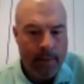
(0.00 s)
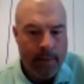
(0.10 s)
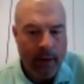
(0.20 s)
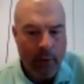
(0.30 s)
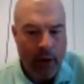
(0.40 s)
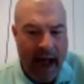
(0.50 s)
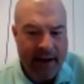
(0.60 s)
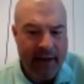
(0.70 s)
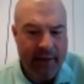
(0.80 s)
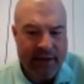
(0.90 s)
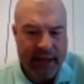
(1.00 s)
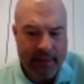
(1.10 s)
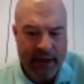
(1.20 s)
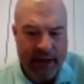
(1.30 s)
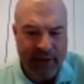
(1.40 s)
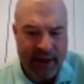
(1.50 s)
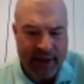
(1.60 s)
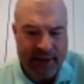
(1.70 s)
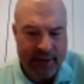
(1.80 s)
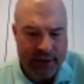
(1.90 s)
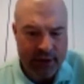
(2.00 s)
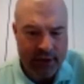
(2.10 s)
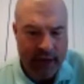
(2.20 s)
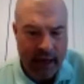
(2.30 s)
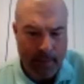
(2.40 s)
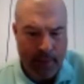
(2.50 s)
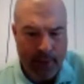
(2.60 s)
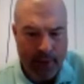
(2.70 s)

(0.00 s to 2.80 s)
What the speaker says: And we're active in team defense. Straight up.